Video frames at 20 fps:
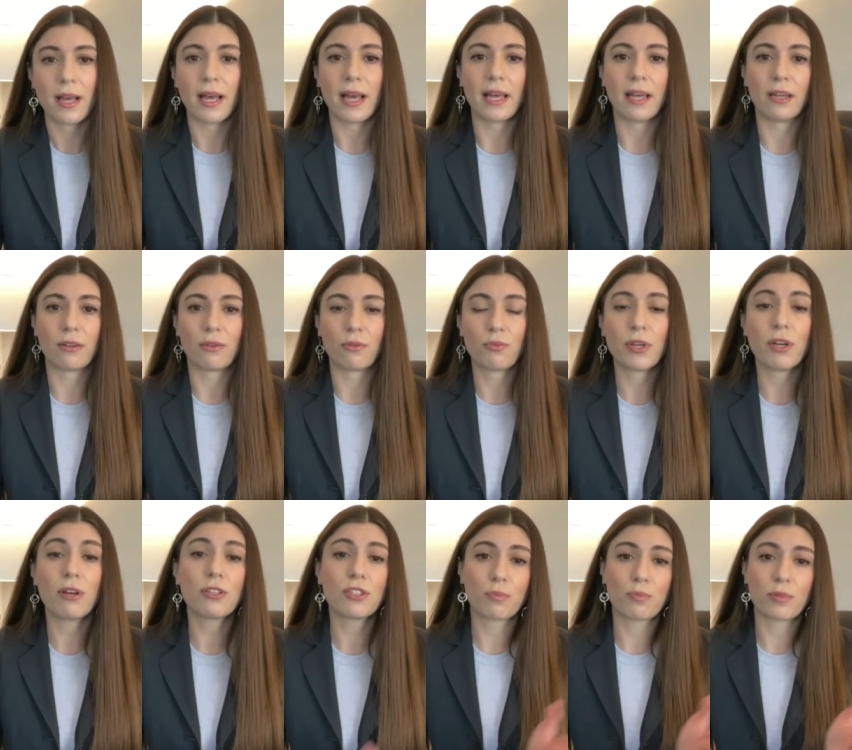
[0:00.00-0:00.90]
And we
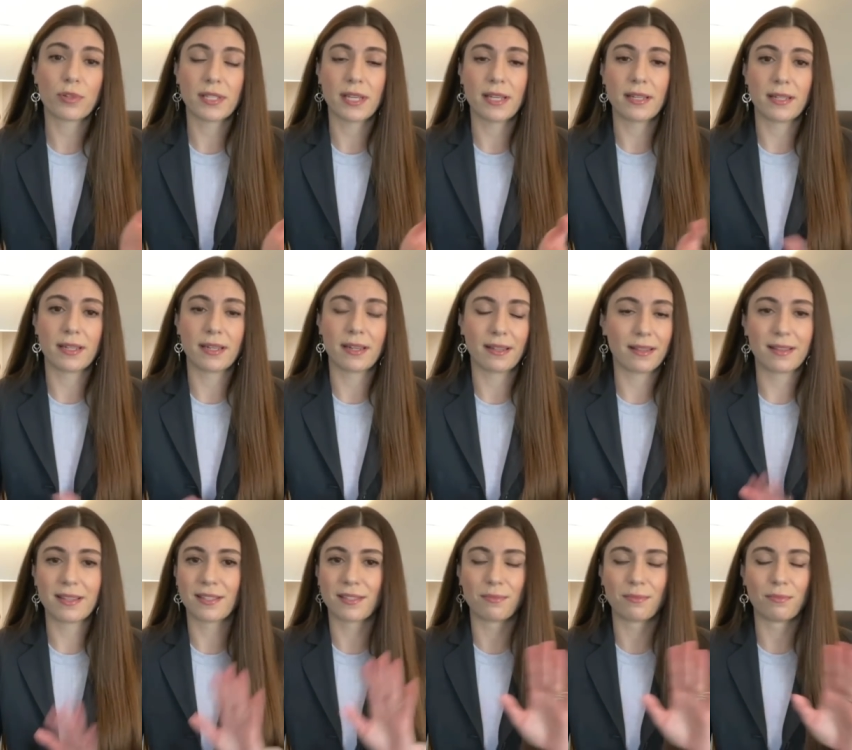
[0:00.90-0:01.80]
also presented,
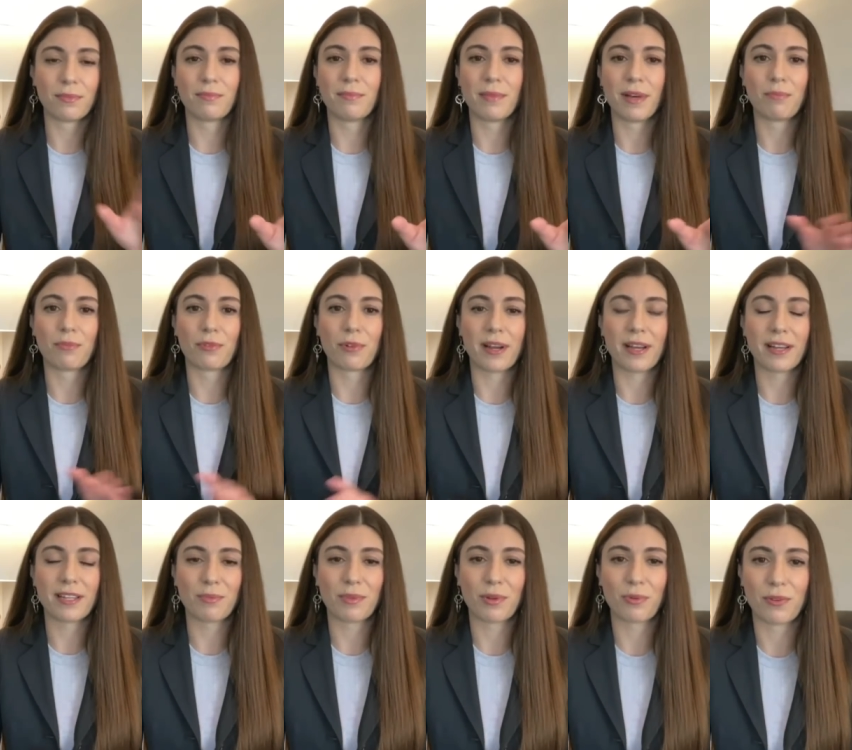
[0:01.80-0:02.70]
and this
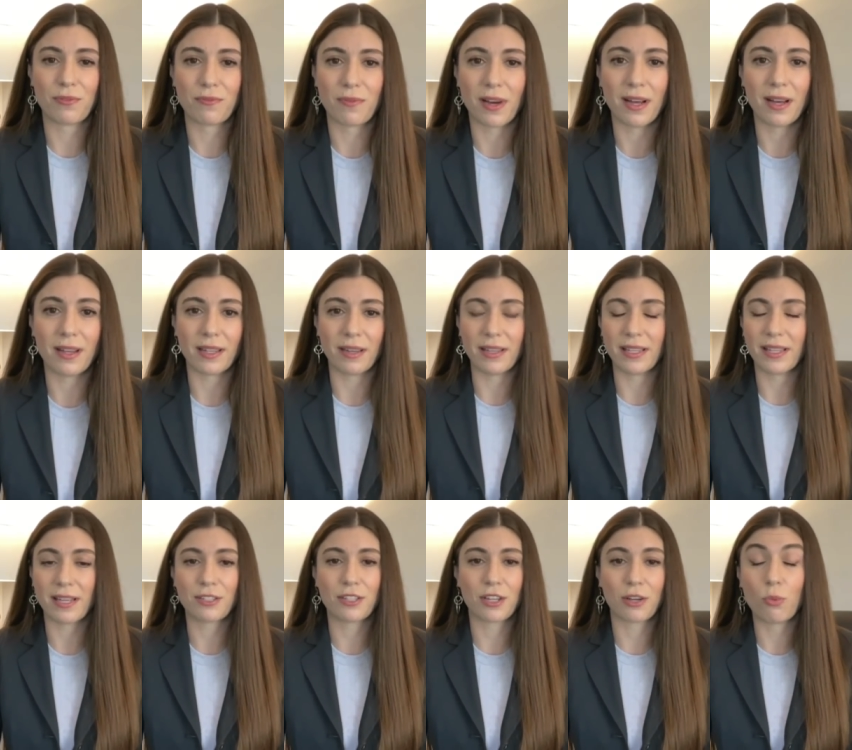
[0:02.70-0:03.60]
memorandum that we filed,
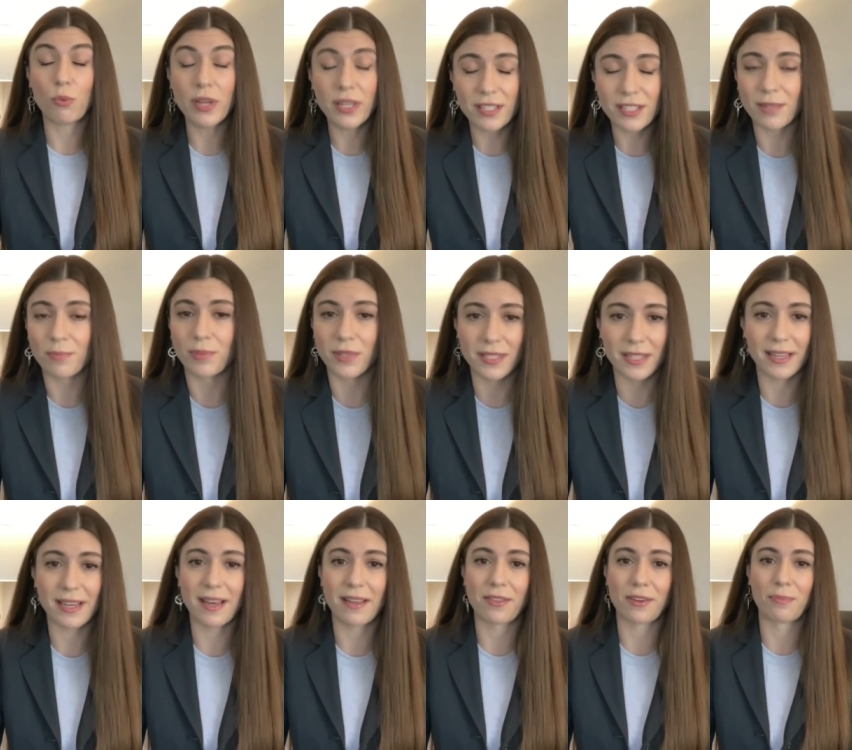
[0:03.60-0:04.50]
that took weeks to put
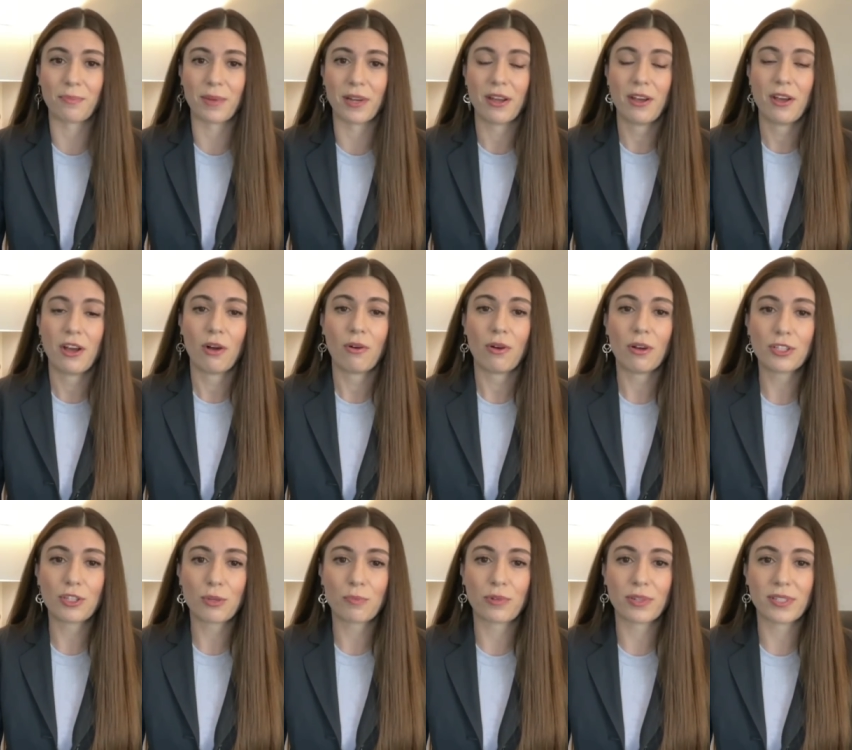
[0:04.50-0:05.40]
together, but
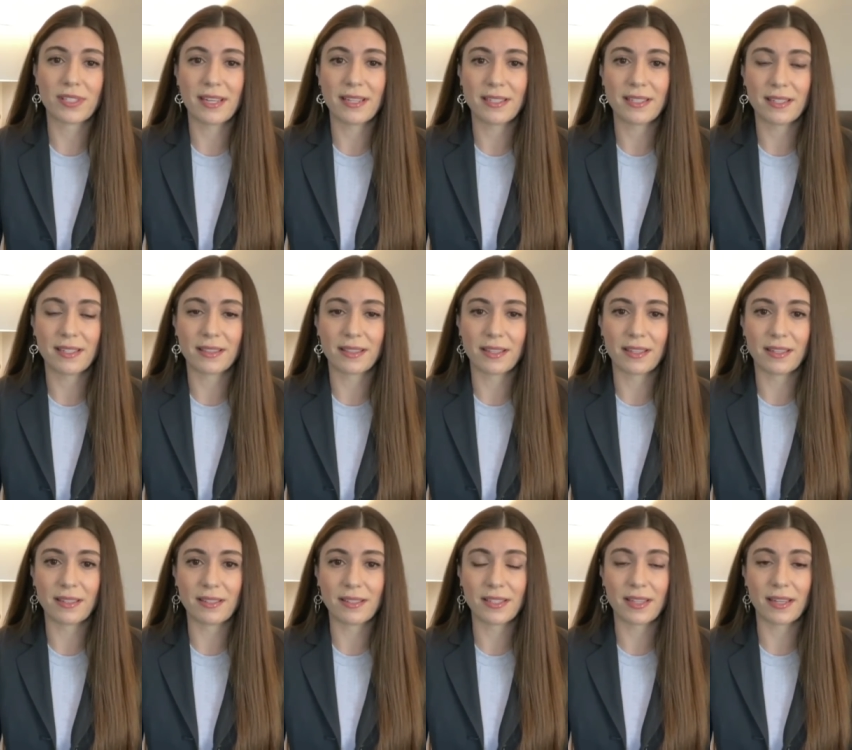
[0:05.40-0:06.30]
also presented
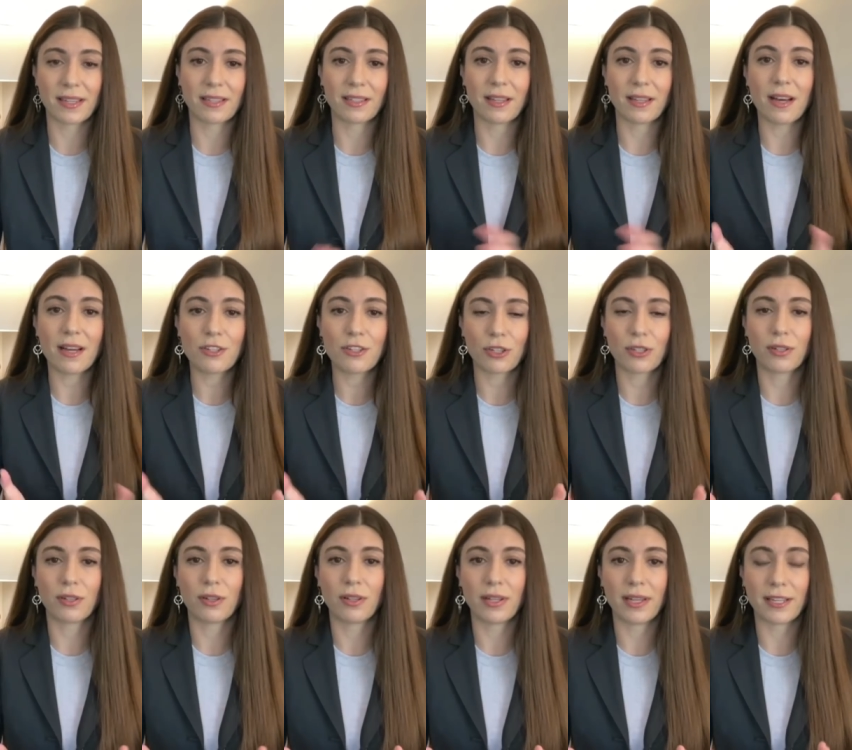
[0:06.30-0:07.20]

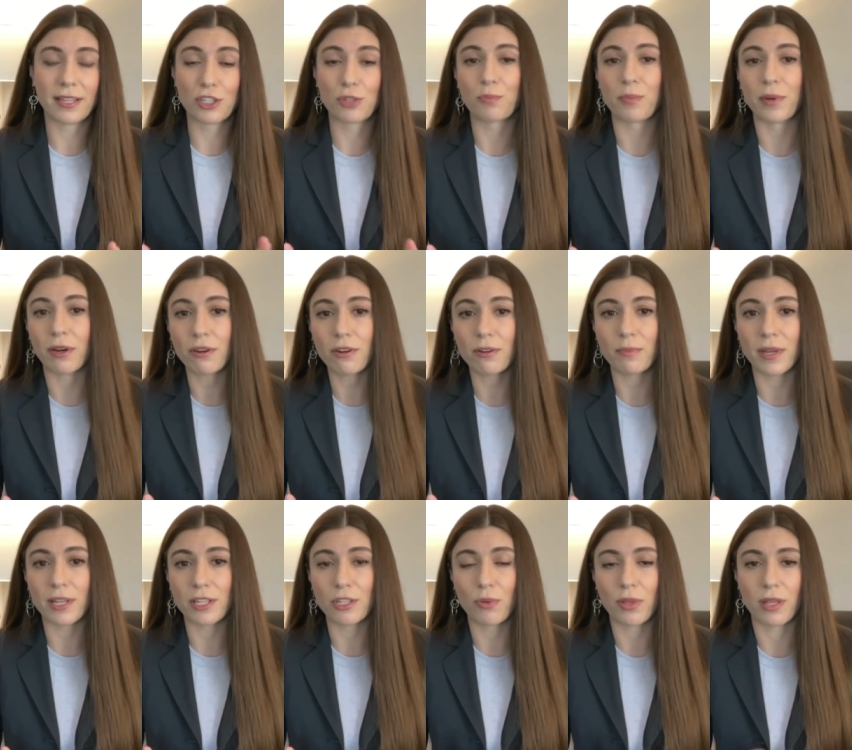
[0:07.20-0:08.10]
psychological
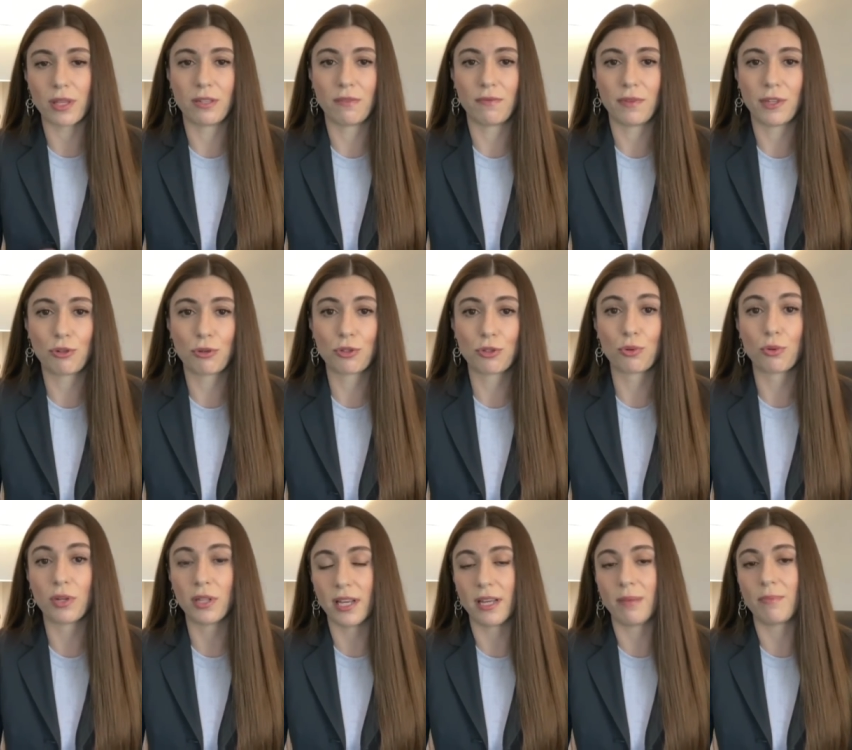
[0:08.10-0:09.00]
experiments with individuals who
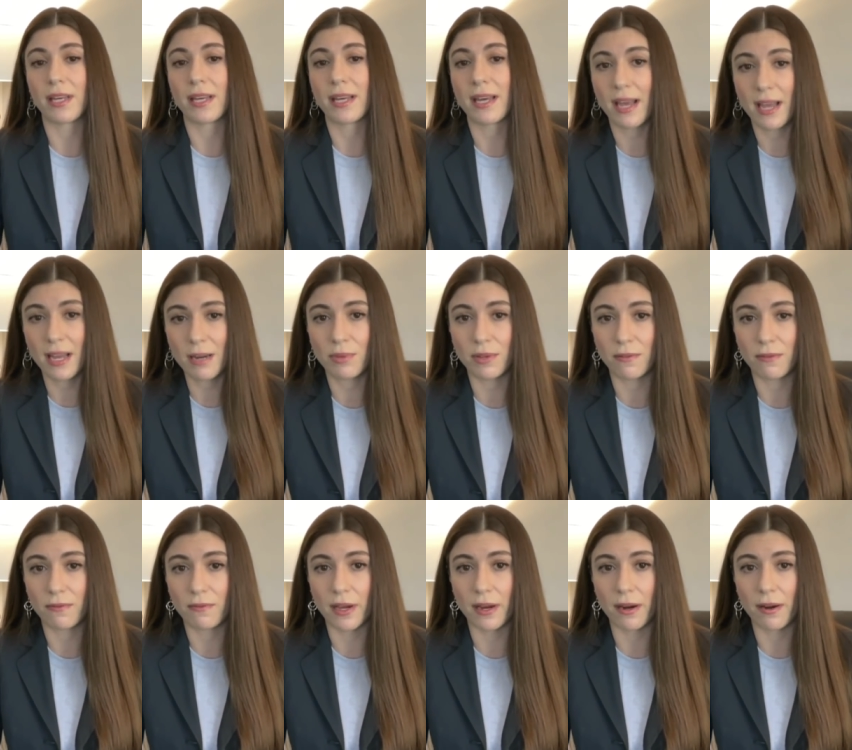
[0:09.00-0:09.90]
claim they can be
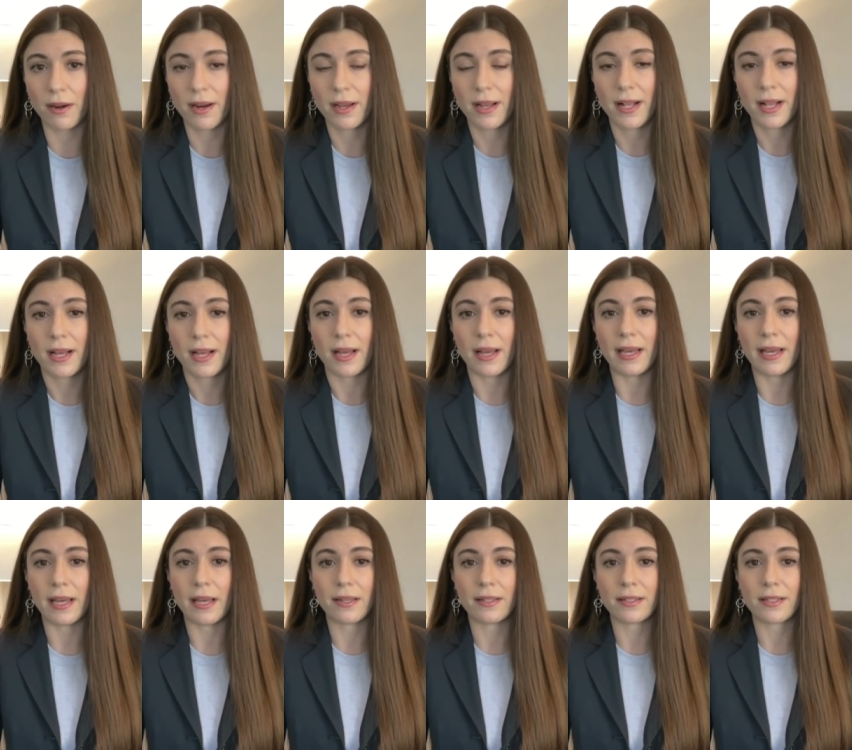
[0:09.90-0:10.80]
fair,
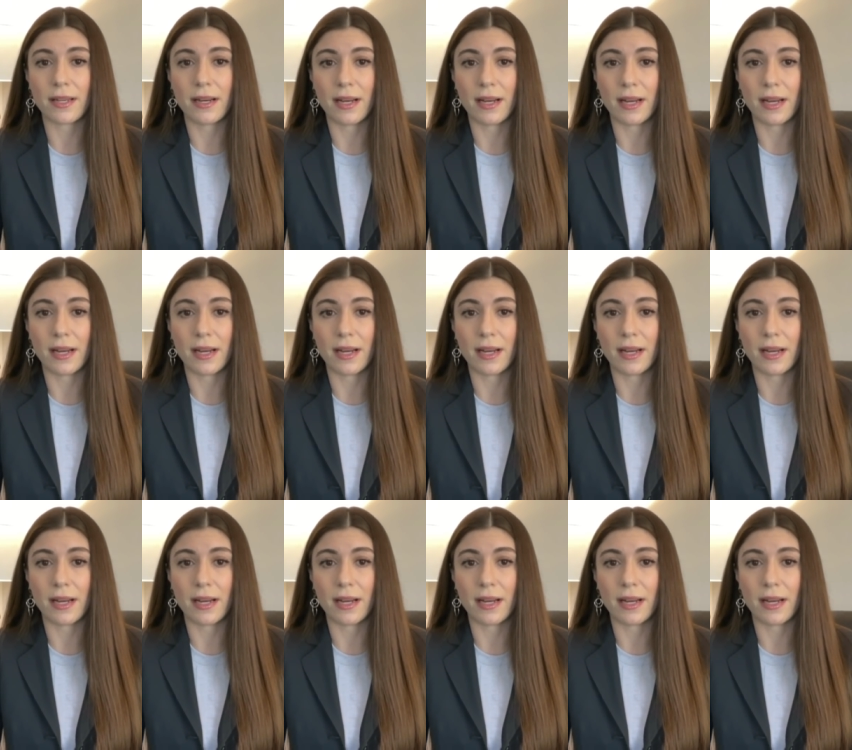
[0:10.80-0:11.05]
and